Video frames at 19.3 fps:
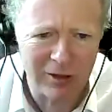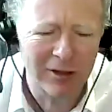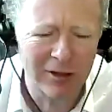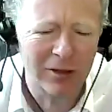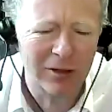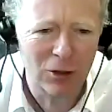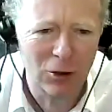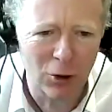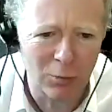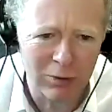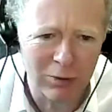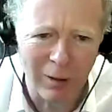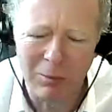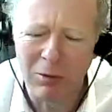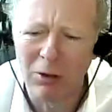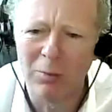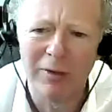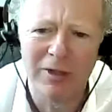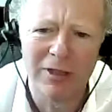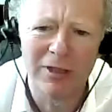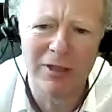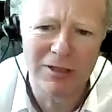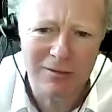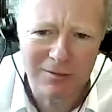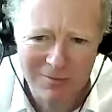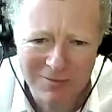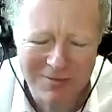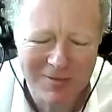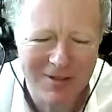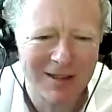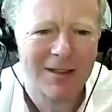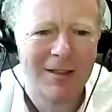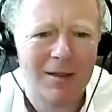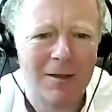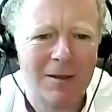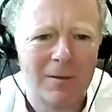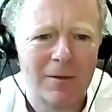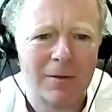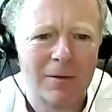So the core problem is
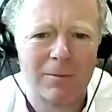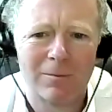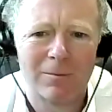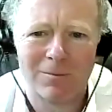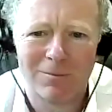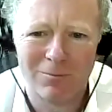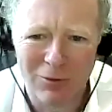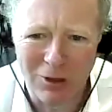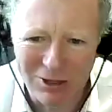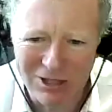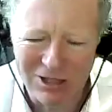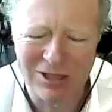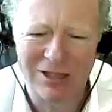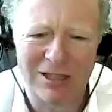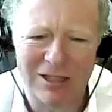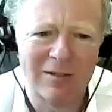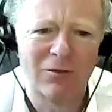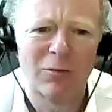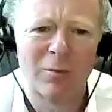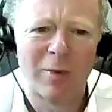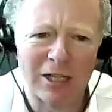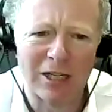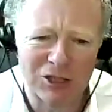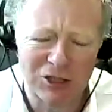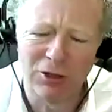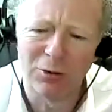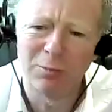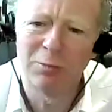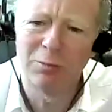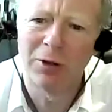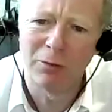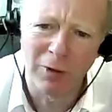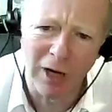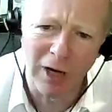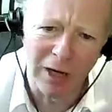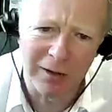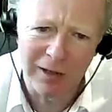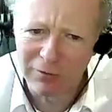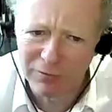processing information or putting the
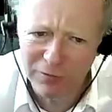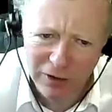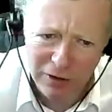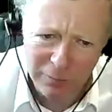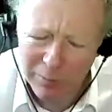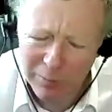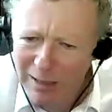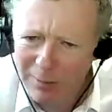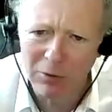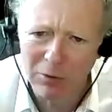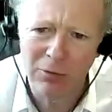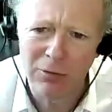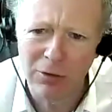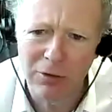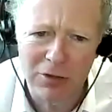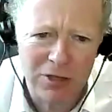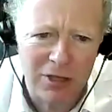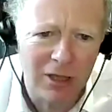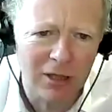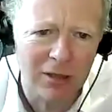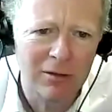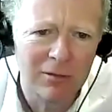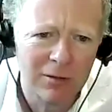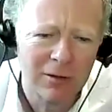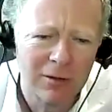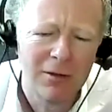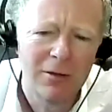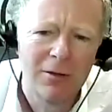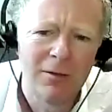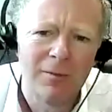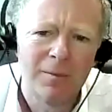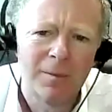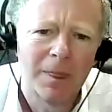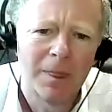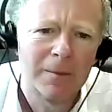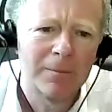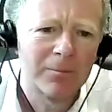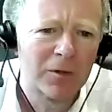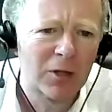right thing in front of people, not
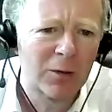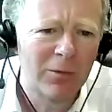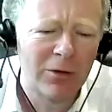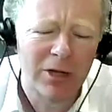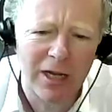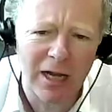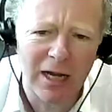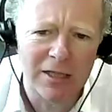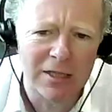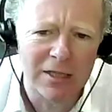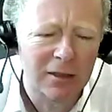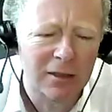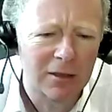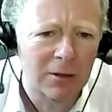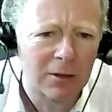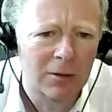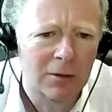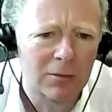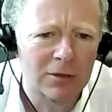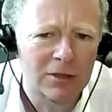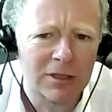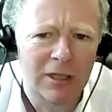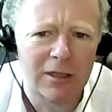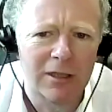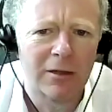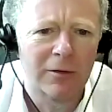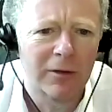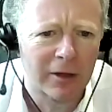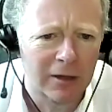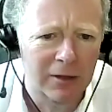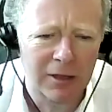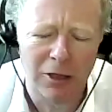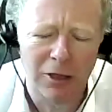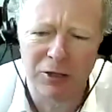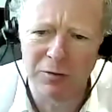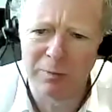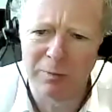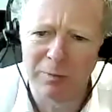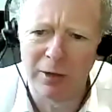communicating, I would say. I think that
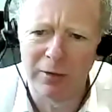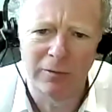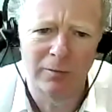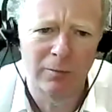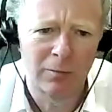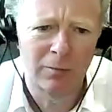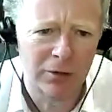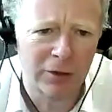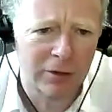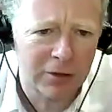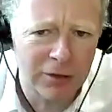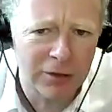goes with both of what you're